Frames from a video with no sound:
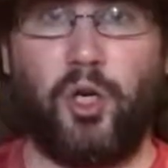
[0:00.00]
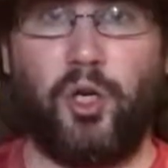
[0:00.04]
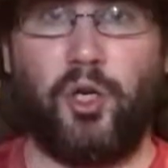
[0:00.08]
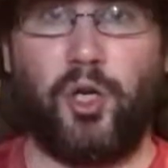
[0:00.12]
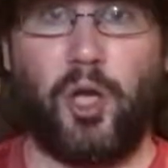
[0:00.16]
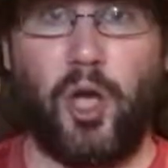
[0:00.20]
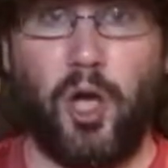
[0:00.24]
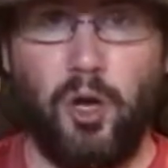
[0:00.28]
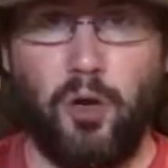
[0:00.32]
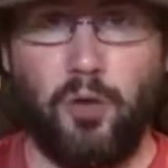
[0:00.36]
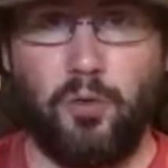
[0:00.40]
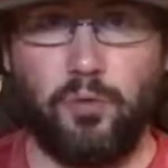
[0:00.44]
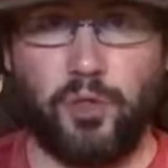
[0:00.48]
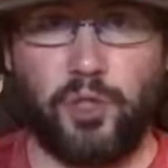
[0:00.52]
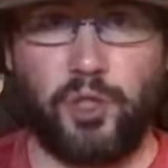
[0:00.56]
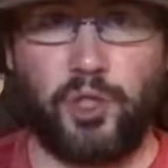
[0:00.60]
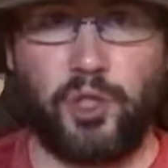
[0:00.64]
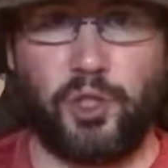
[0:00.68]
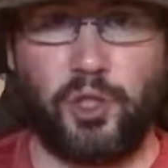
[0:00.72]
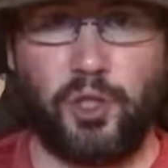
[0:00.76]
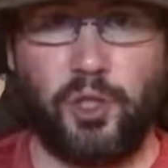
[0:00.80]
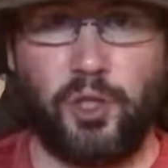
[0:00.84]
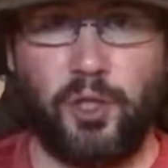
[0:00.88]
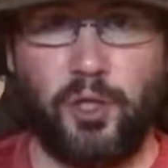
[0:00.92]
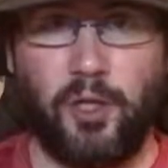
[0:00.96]

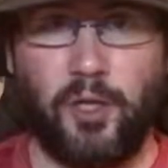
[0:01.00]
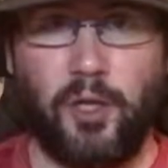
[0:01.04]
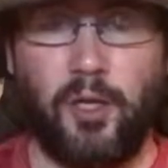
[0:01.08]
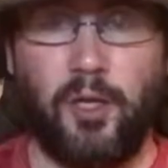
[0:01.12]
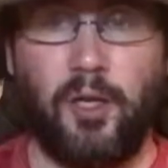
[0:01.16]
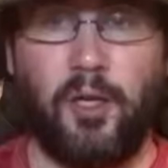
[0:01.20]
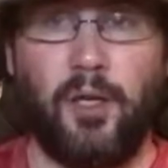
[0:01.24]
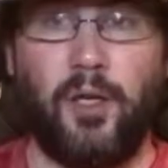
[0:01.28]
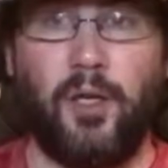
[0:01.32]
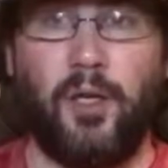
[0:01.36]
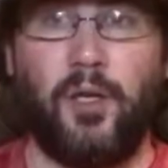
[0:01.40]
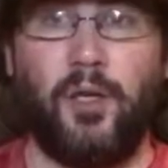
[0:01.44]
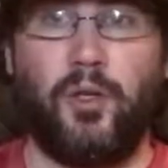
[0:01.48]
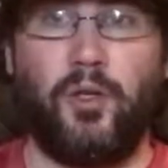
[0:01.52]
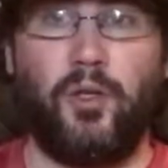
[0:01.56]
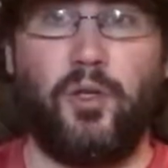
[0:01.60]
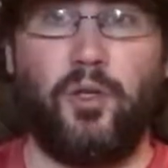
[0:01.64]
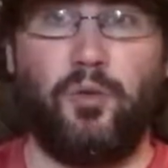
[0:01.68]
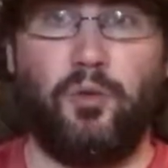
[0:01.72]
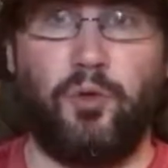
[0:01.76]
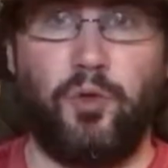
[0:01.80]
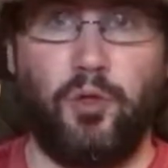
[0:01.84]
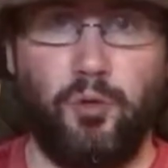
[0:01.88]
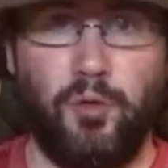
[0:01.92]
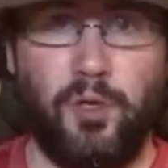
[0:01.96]
coach,
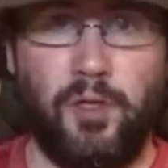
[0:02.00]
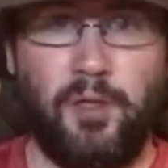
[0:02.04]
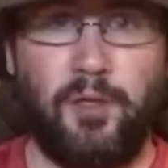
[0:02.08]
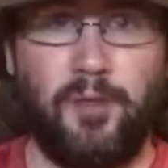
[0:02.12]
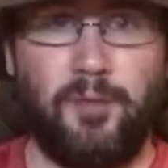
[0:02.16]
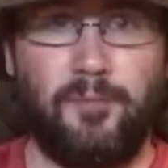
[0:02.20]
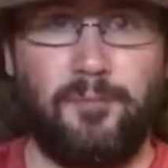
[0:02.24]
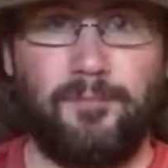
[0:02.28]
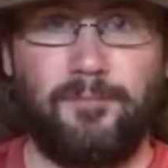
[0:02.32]
you do it.